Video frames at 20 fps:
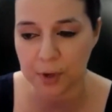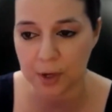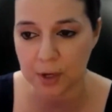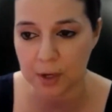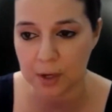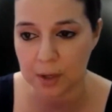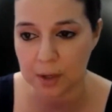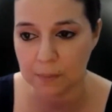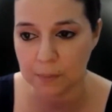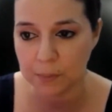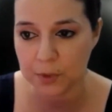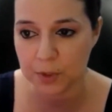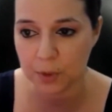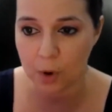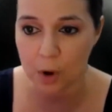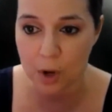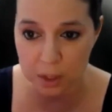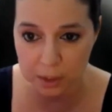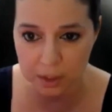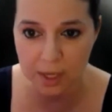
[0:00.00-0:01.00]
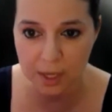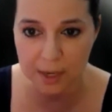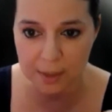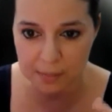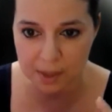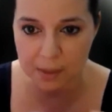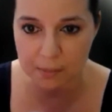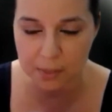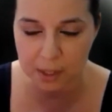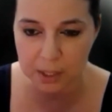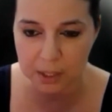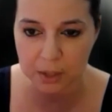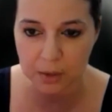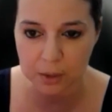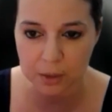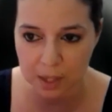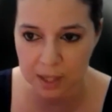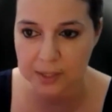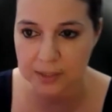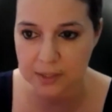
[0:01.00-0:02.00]
um, you know, online, make money
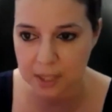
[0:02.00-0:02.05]
online